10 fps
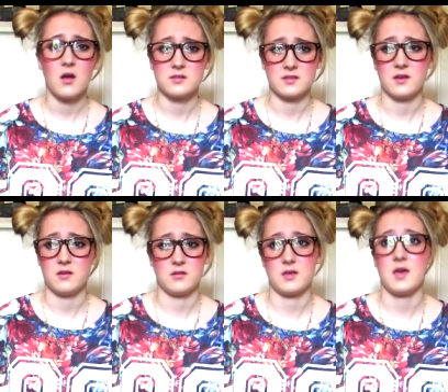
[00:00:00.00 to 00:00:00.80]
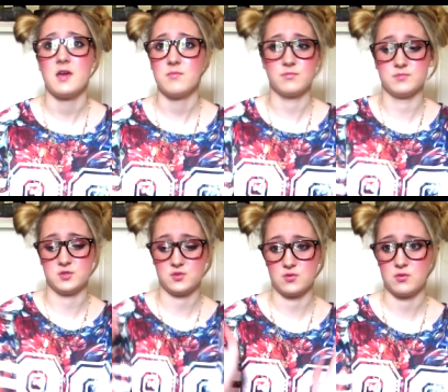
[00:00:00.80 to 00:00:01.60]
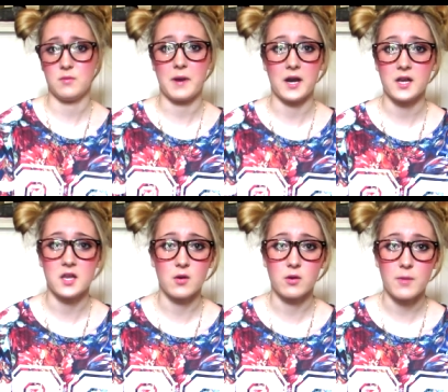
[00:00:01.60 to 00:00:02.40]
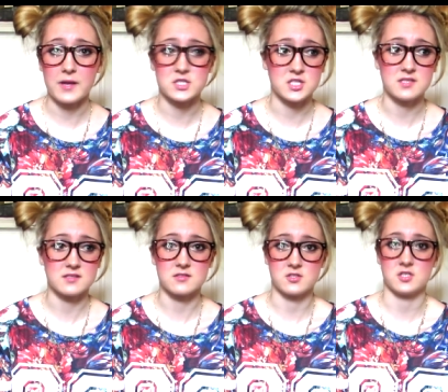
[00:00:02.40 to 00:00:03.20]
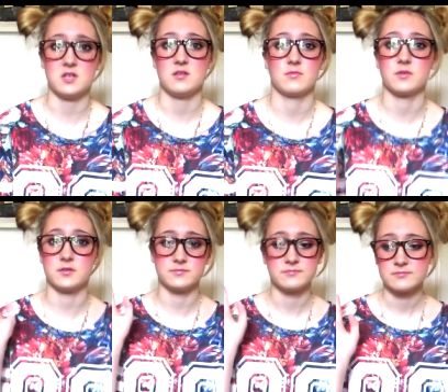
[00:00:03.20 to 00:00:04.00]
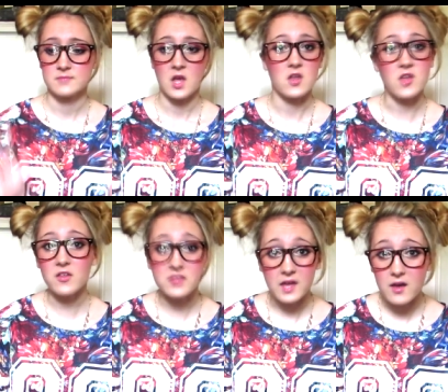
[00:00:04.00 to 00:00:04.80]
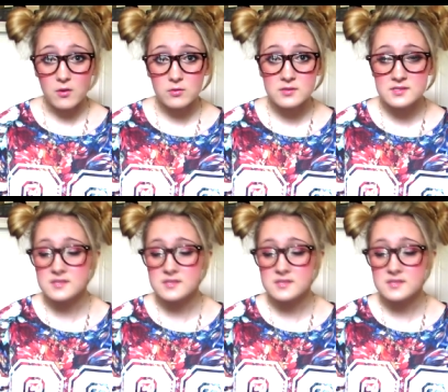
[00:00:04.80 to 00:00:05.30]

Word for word: I was like, okay, sure, apparently I know a lot about Jesus and shit, but nothing else.